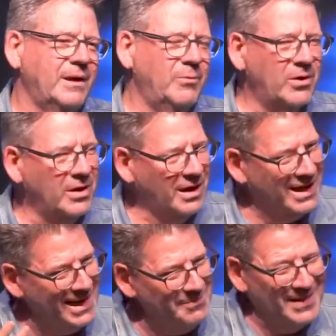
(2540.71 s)
And we've got
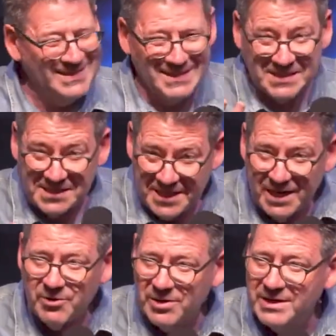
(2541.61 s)
to keep that's a
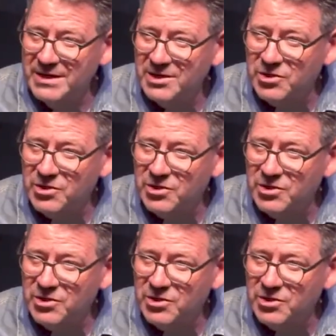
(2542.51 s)
sacred